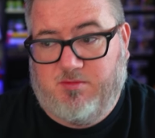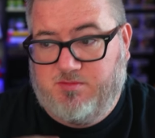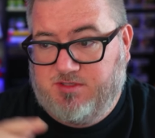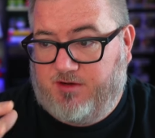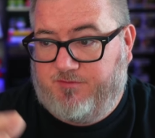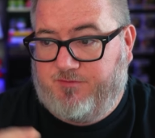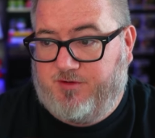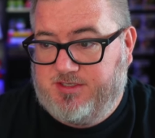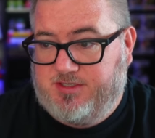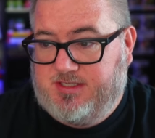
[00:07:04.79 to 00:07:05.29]
It was
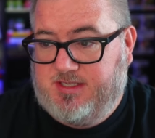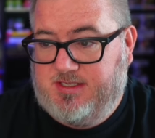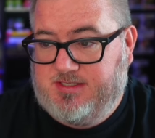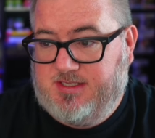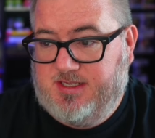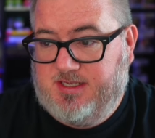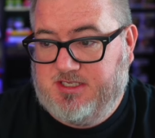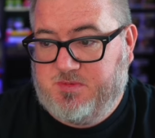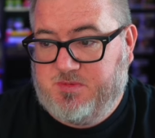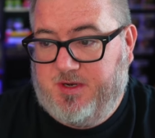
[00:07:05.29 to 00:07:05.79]
our first
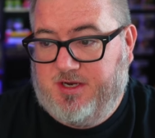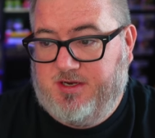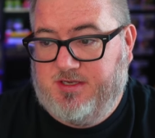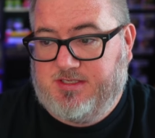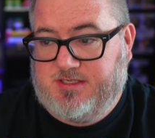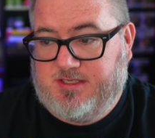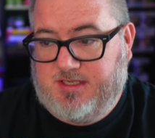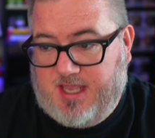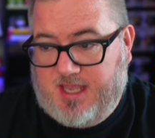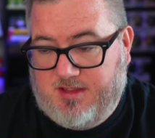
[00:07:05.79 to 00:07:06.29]
Disney
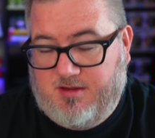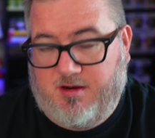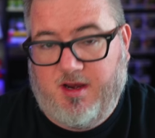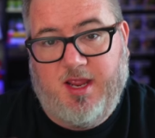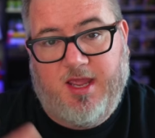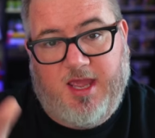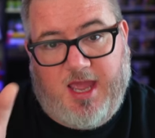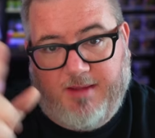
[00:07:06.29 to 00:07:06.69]
experience together.